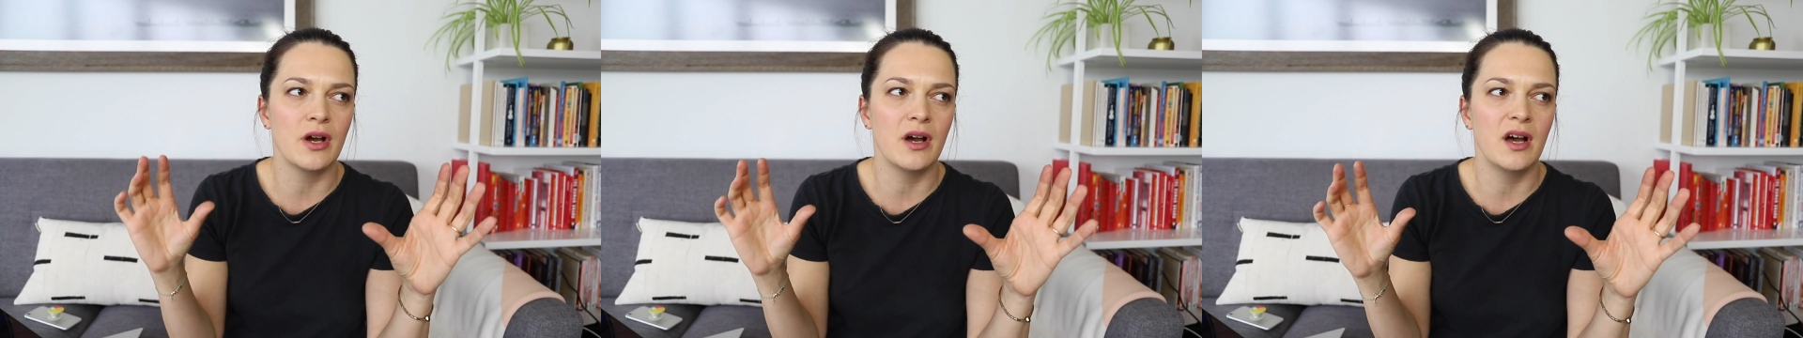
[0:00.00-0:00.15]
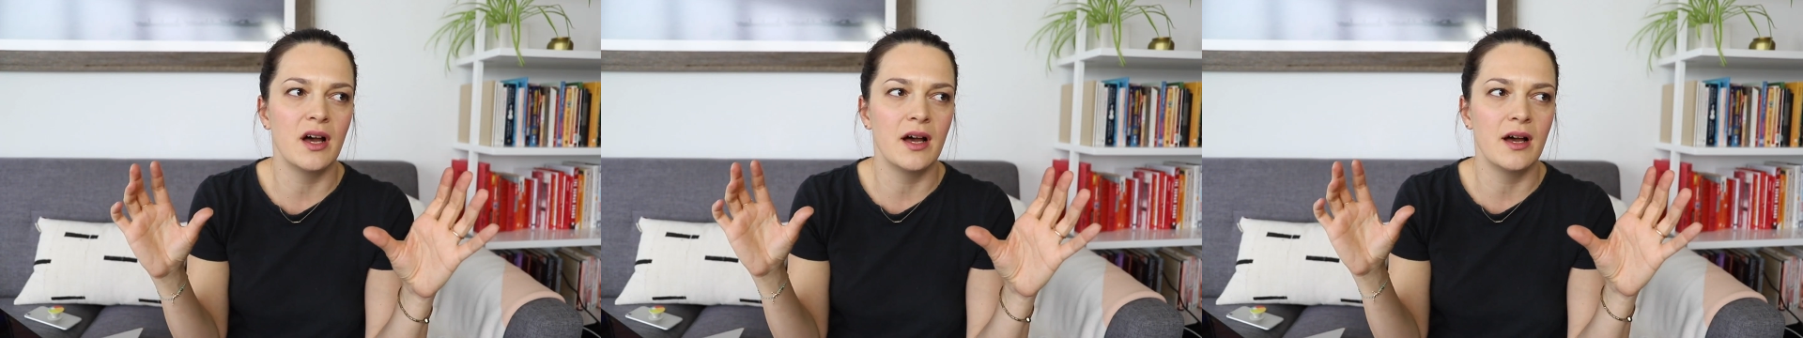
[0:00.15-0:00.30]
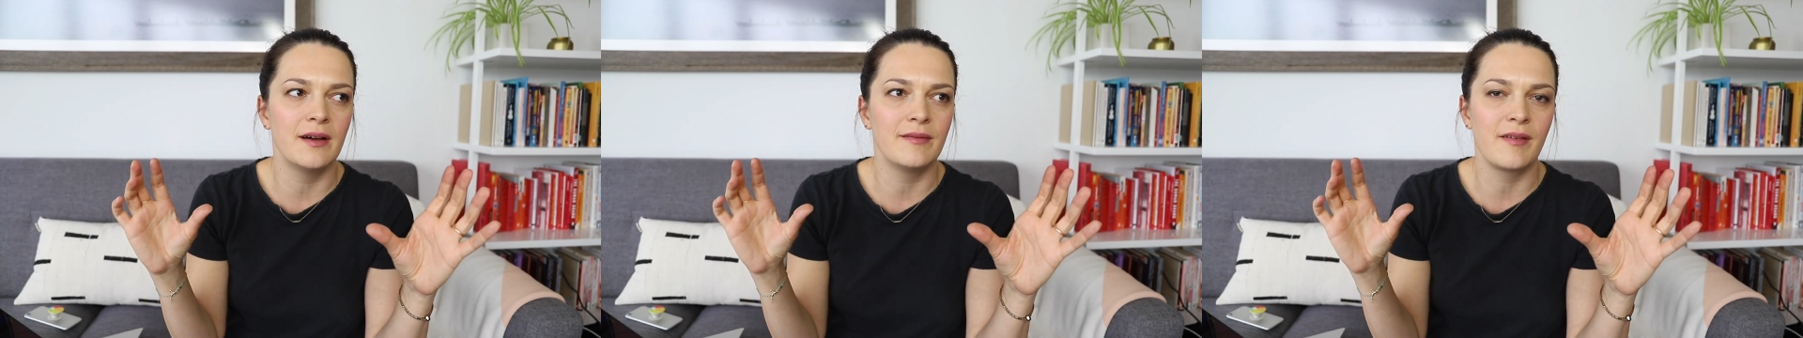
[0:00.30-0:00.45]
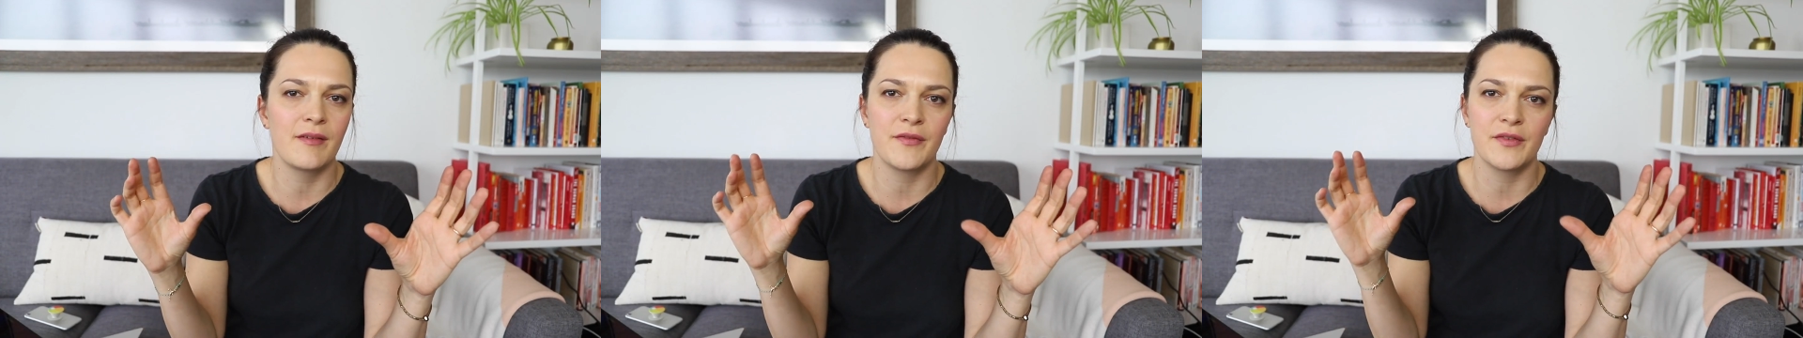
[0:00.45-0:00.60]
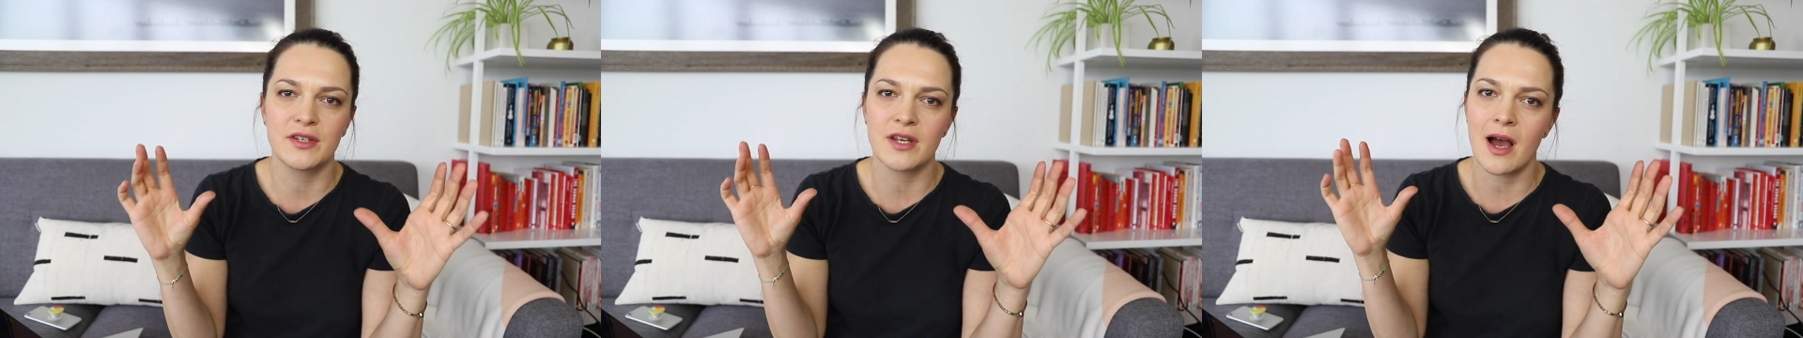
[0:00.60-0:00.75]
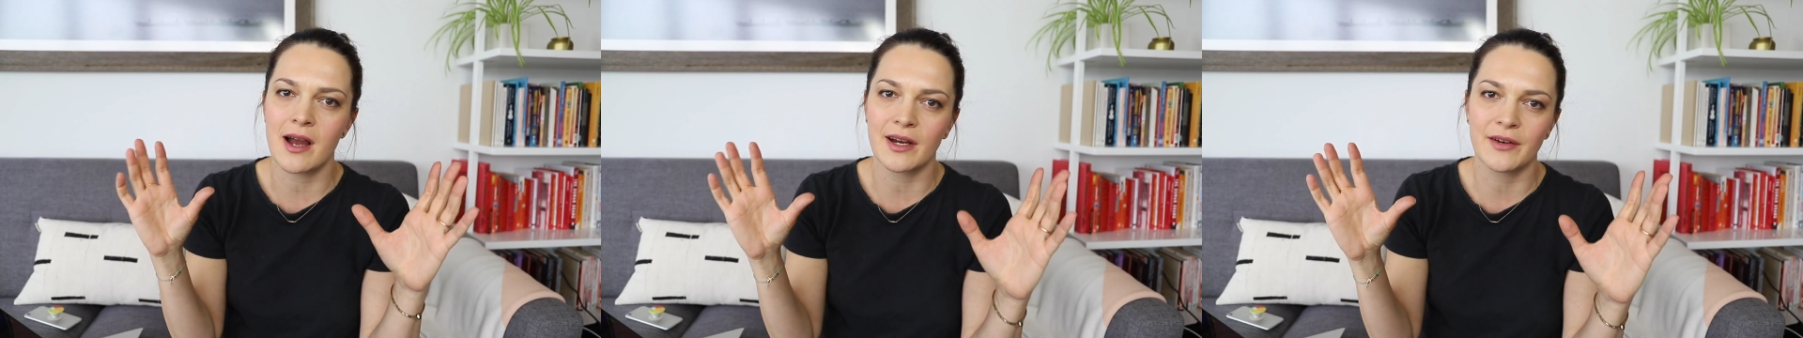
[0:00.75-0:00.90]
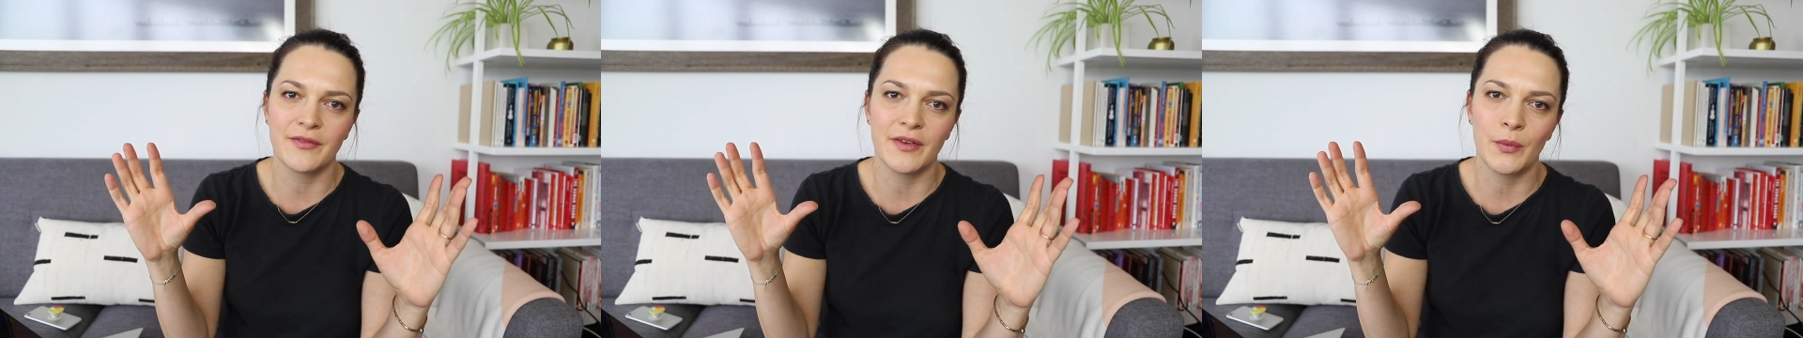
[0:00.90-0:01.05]
of a
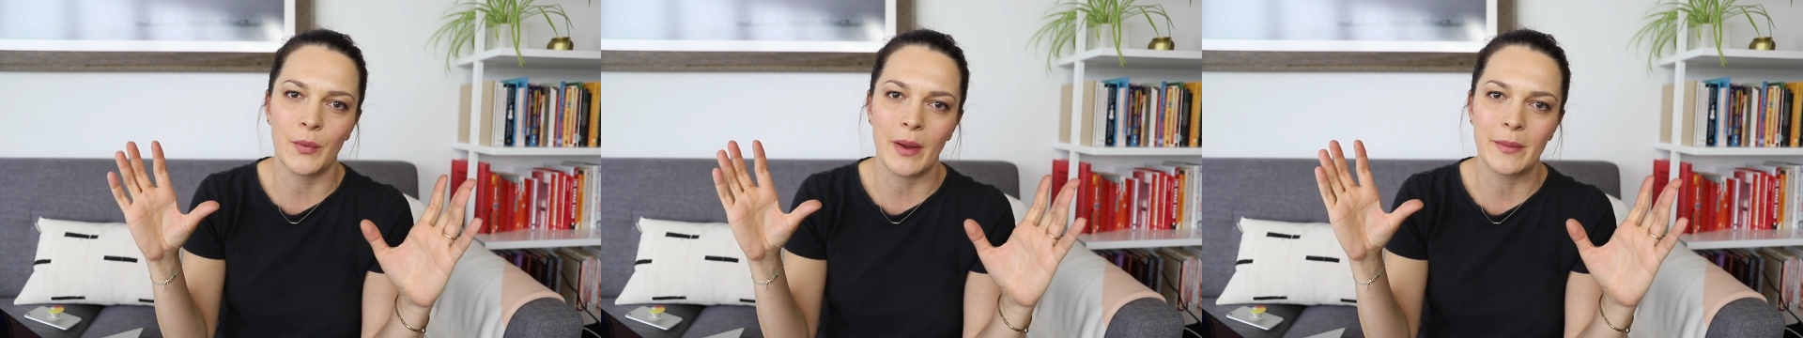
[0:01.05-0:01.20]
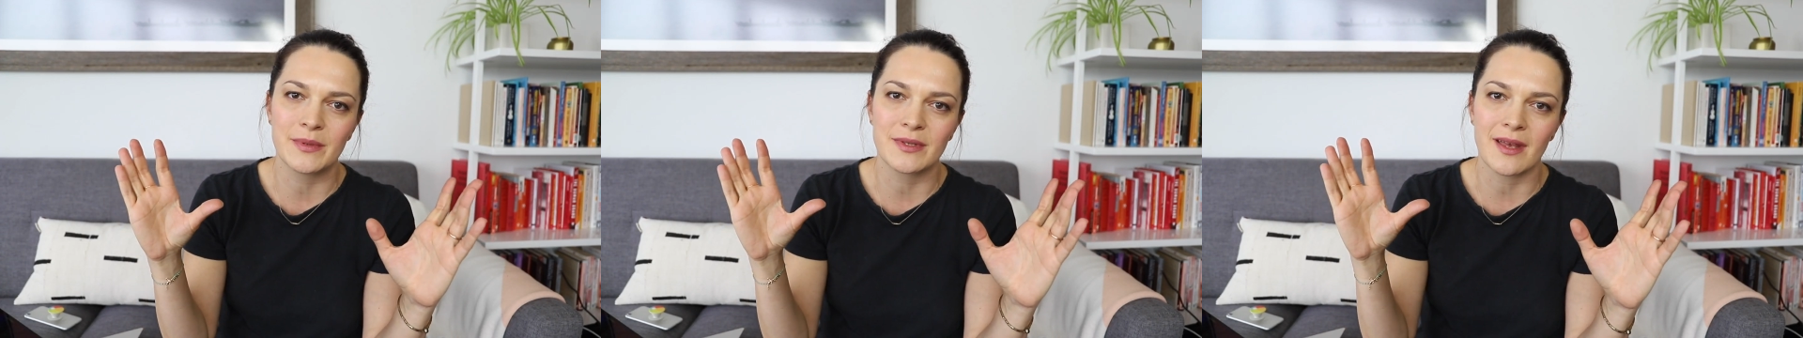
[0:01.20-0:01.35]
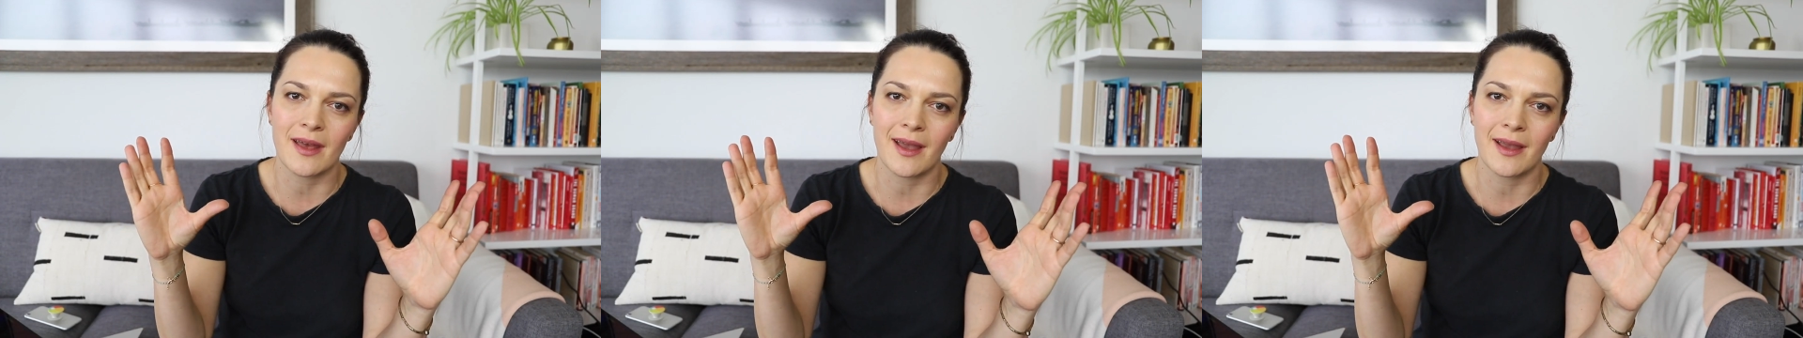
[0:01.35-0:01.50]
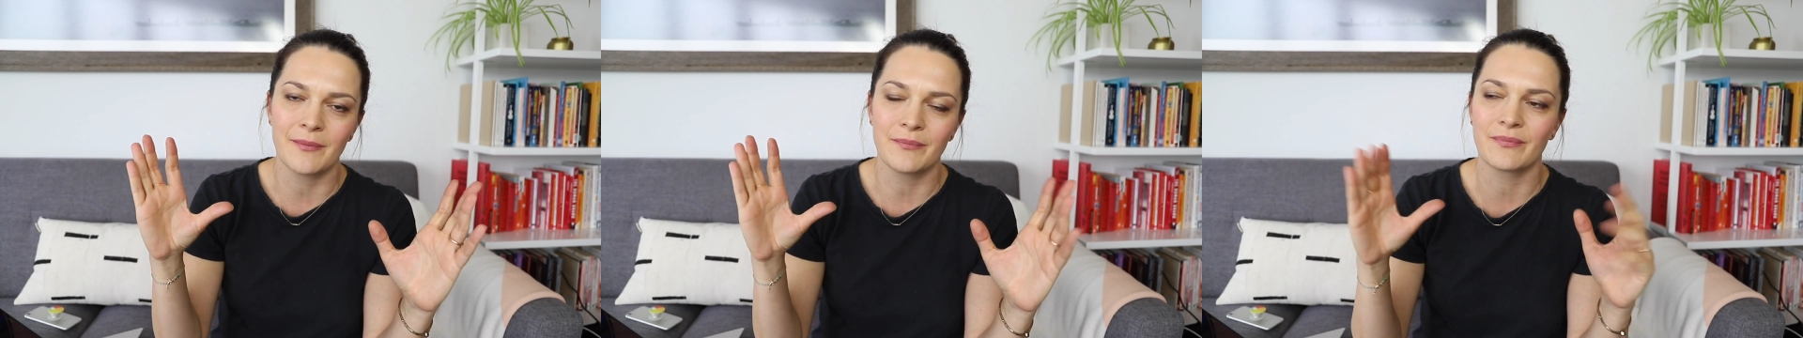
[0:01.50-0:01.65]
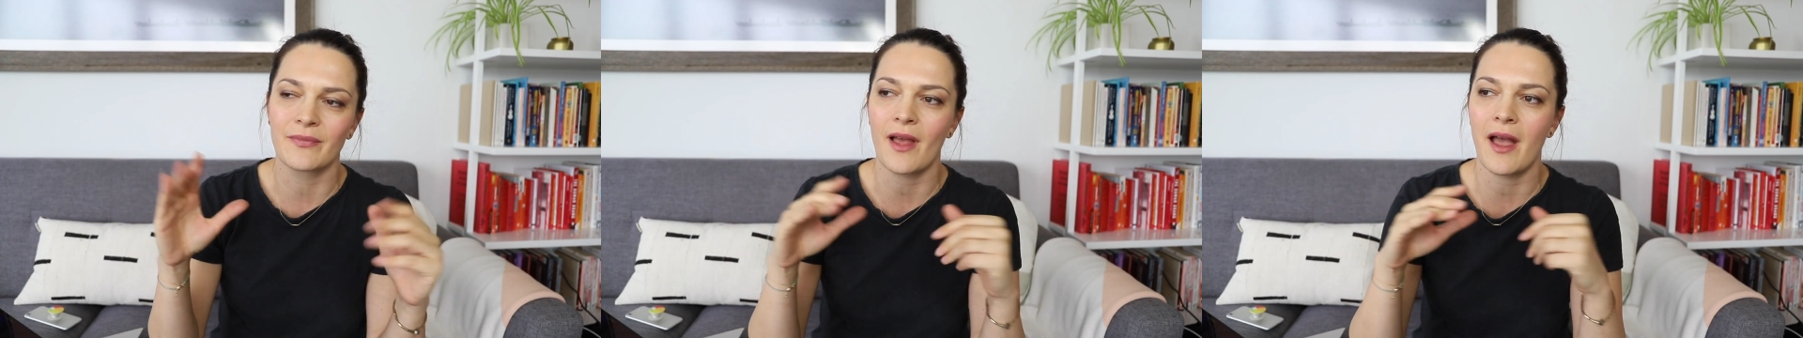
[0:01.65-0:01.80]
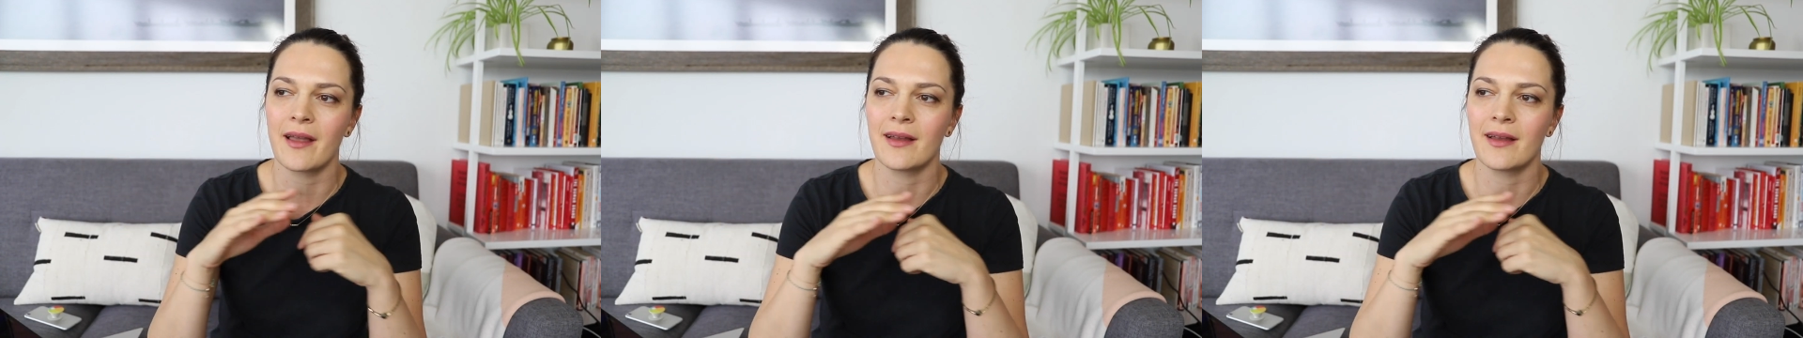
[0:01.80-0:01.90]
photography website.